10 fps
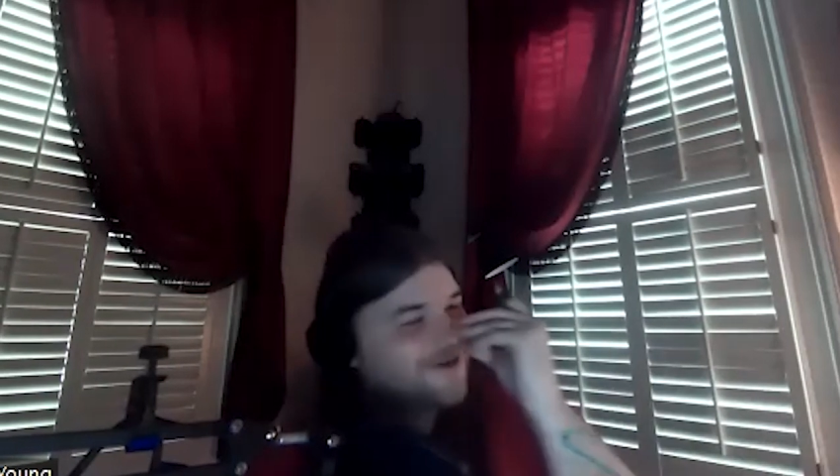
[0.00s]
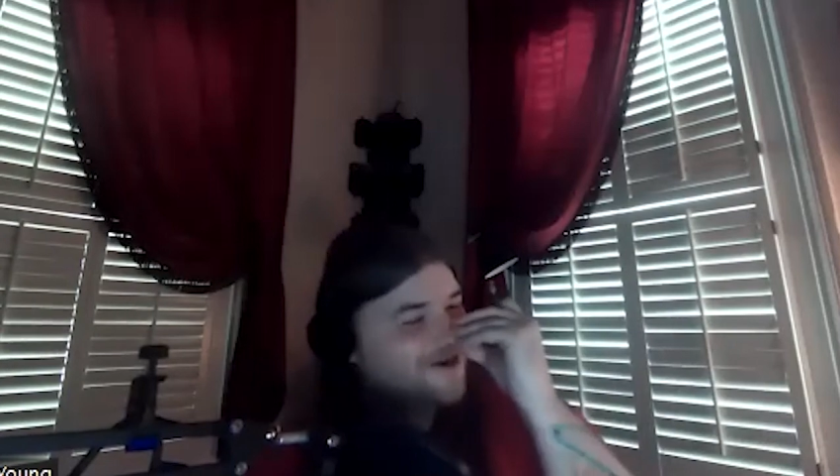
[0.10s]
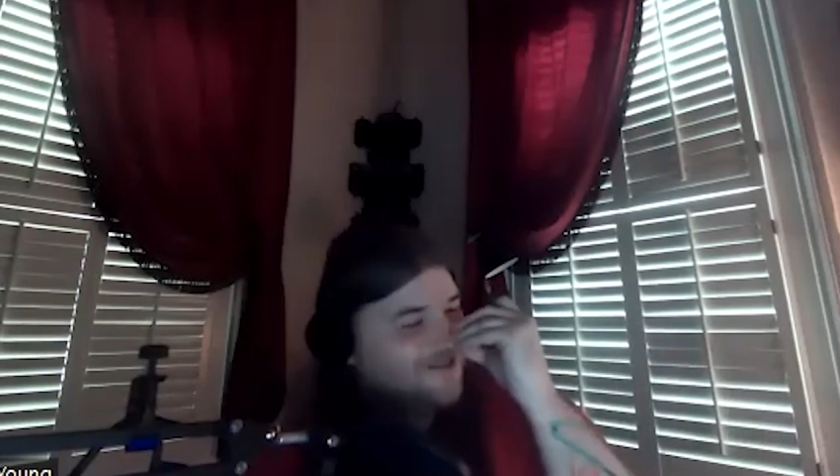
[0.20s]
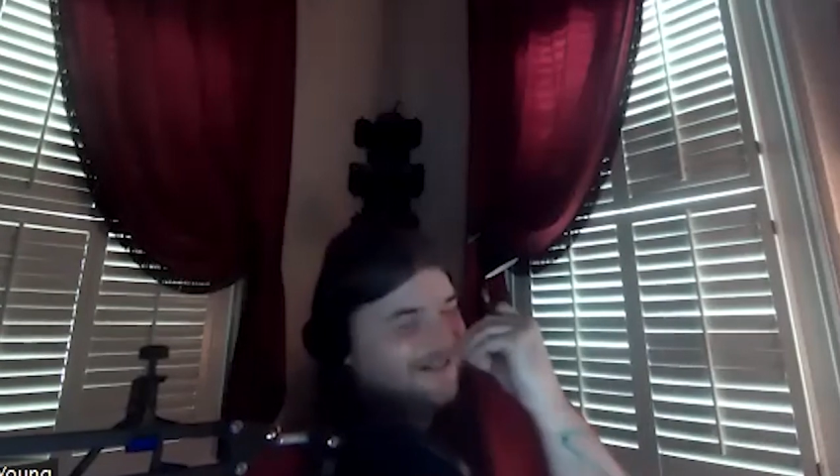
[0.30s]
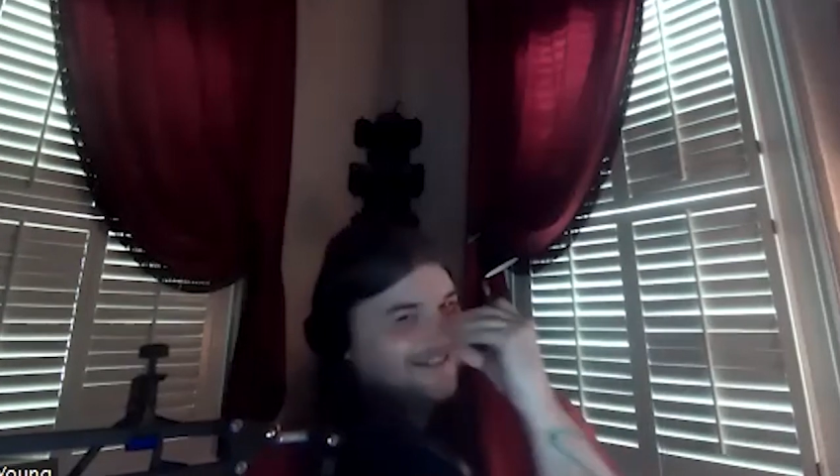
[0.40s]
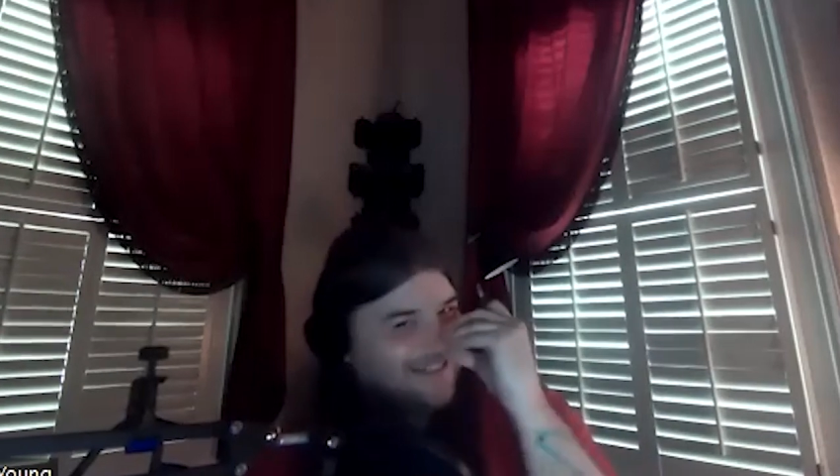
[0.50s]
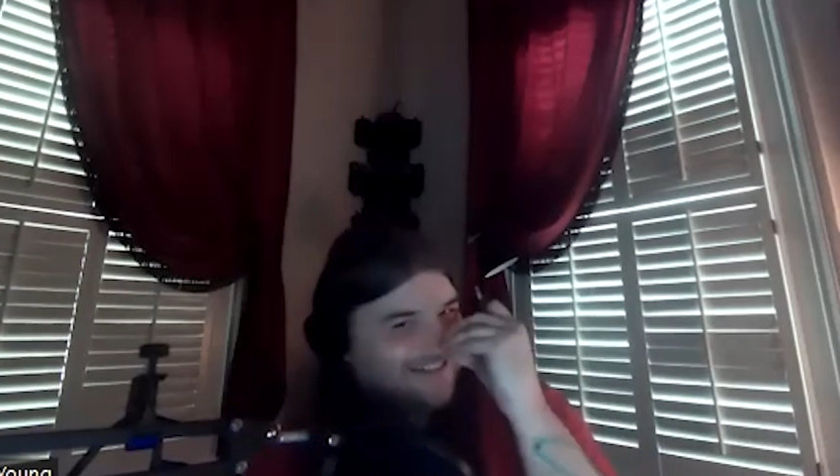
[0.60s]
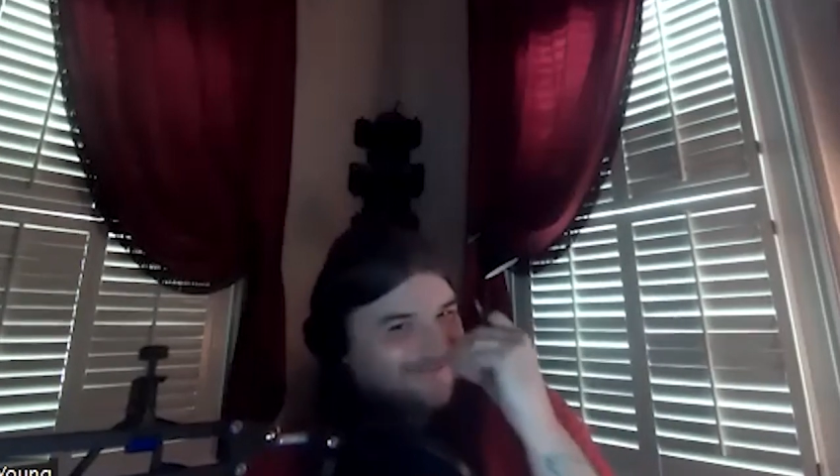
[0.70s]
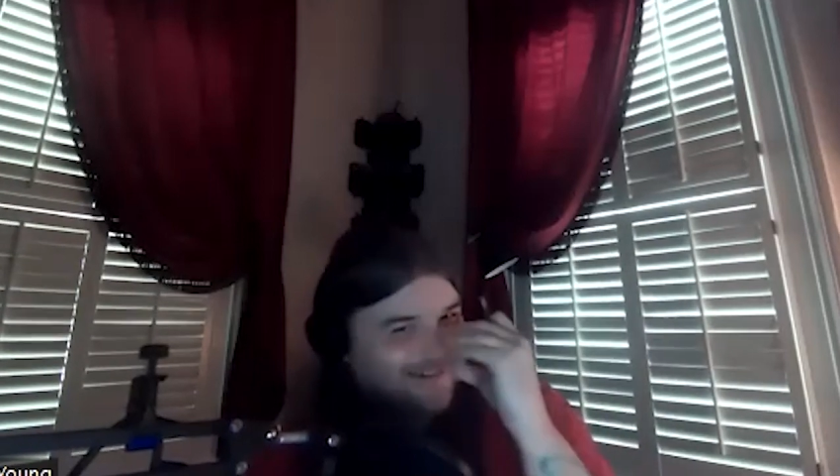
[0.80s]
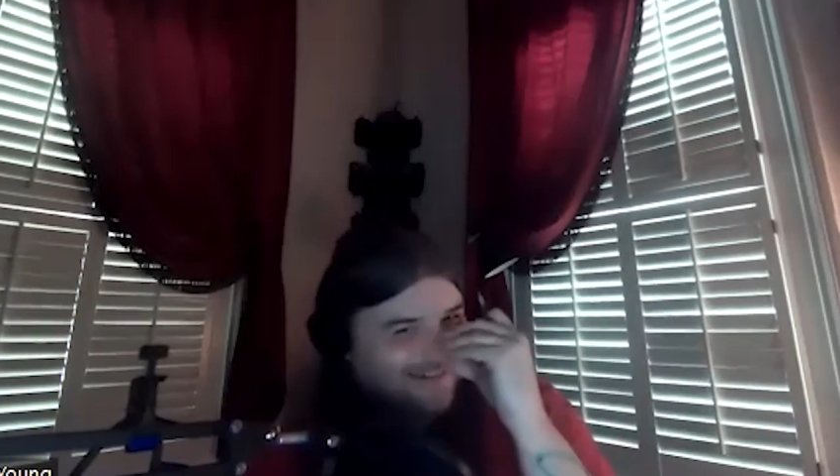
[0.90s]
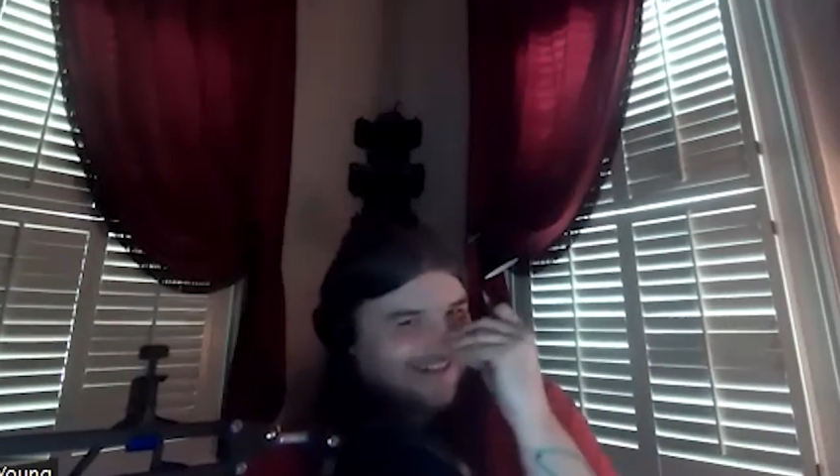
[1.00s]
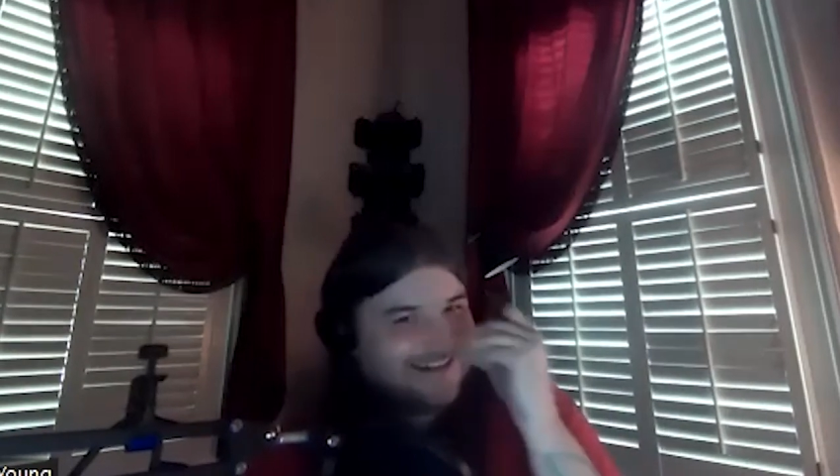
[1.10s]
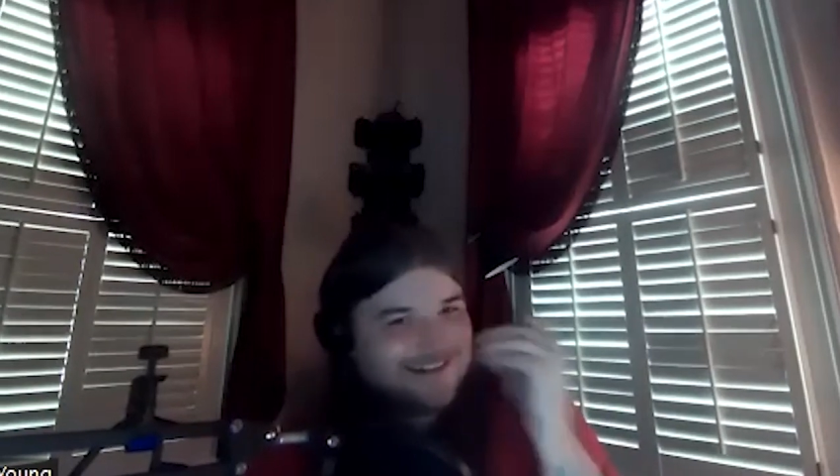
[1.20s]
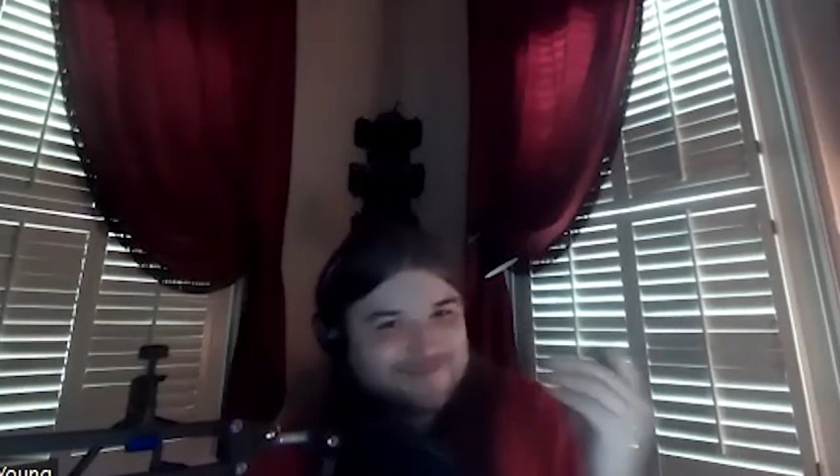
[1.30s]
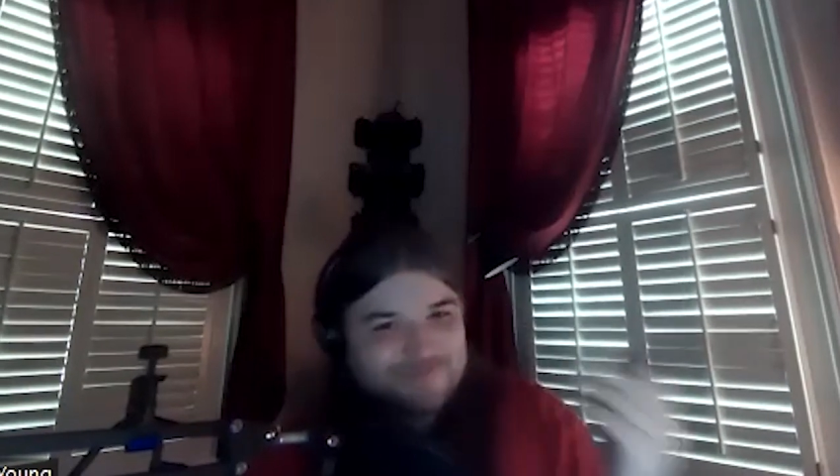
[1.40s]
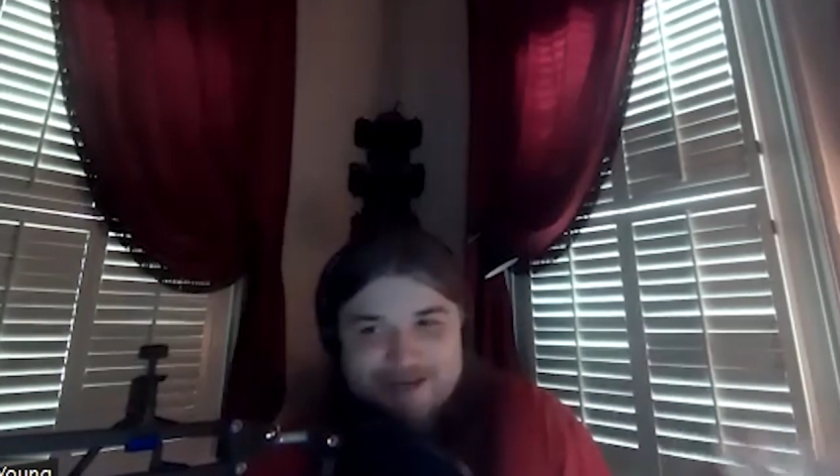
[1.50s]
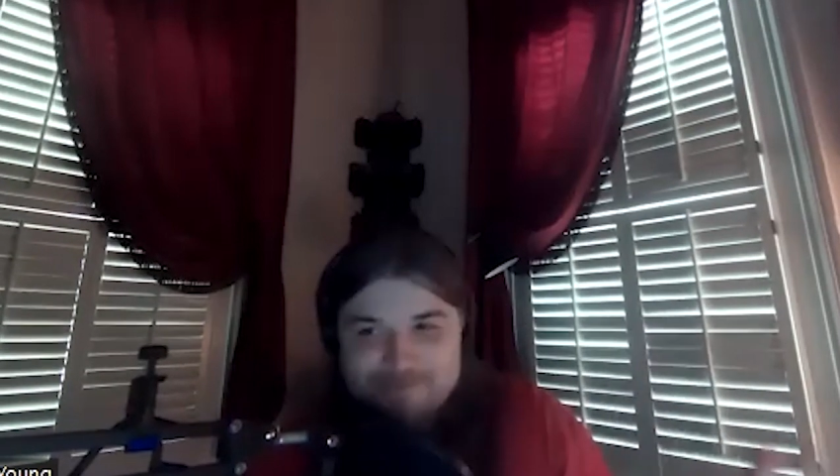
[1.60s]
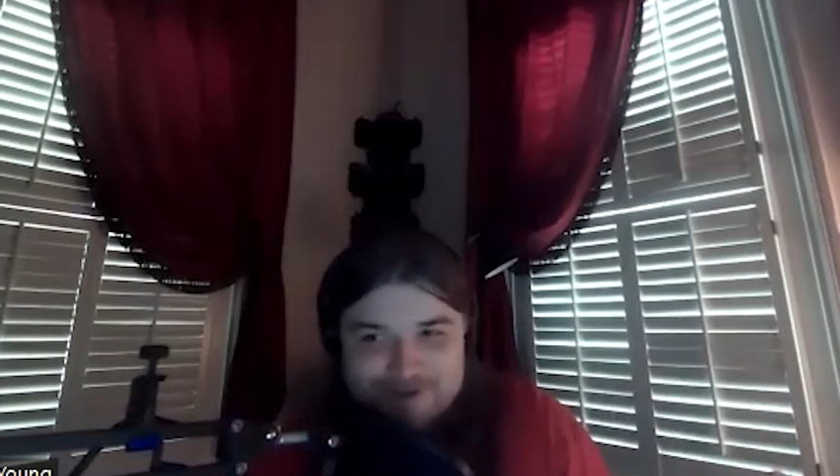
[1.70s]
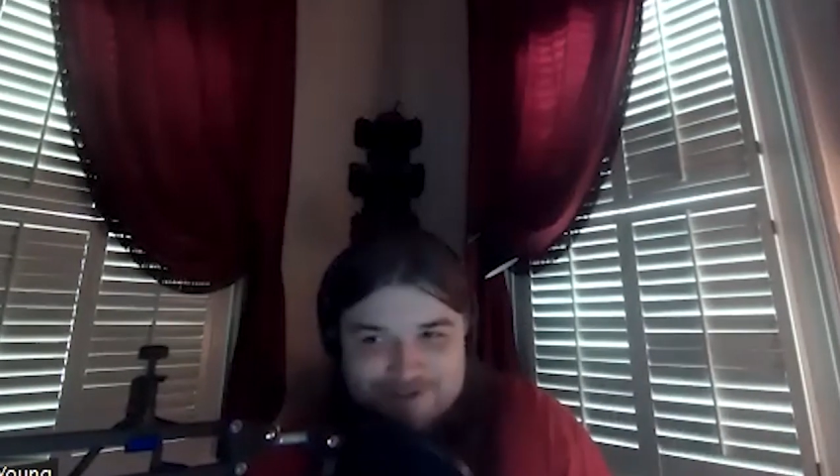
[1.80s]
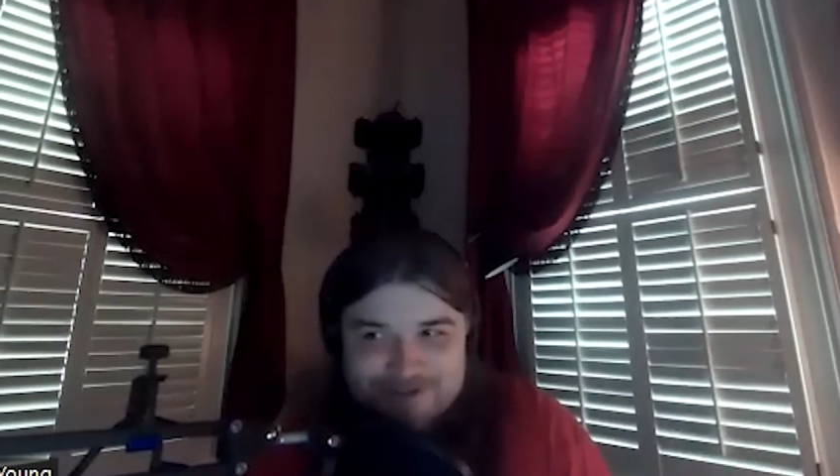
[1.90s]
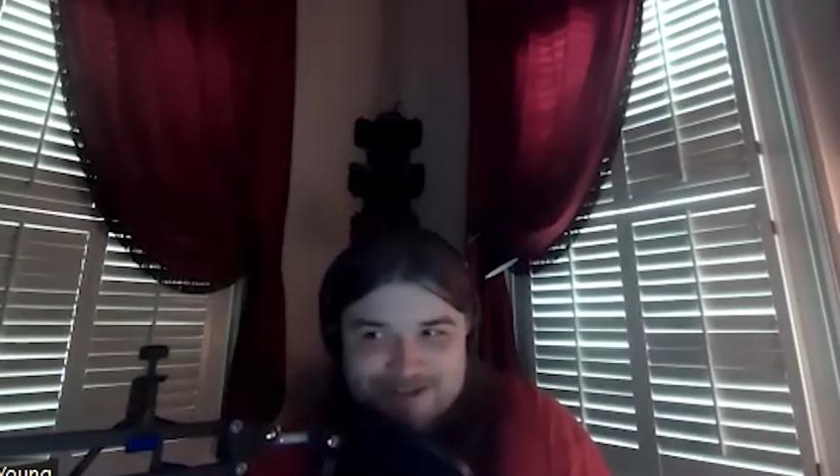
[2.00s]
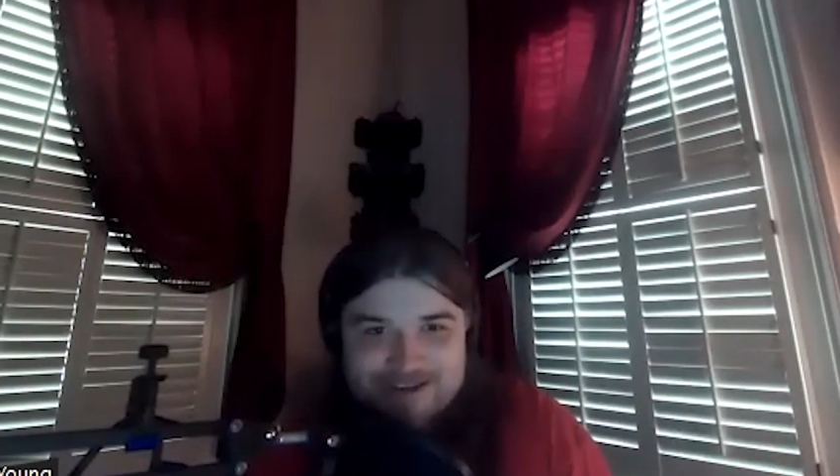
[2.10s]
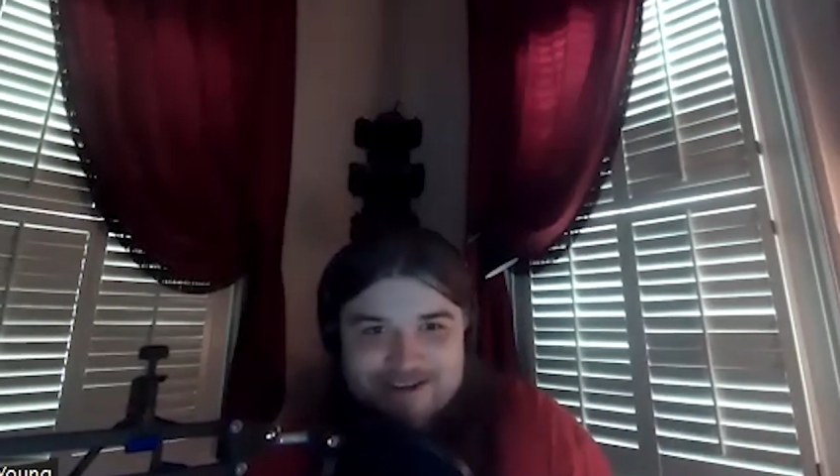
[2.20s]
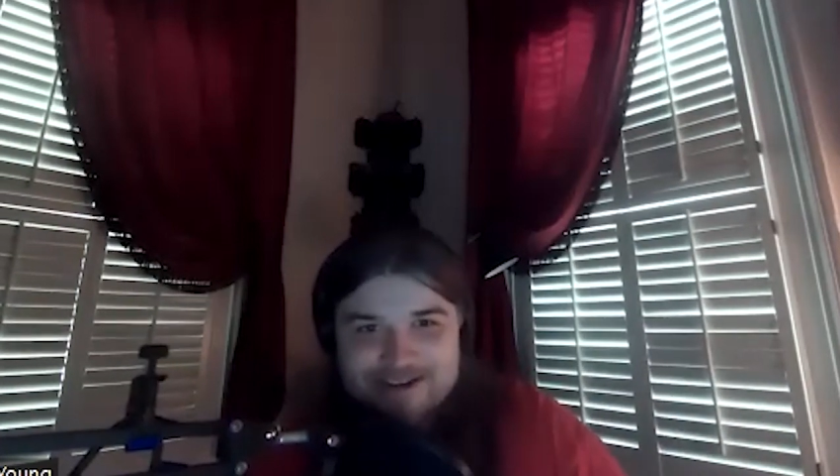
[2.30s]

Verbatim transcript: Just being a monster kid and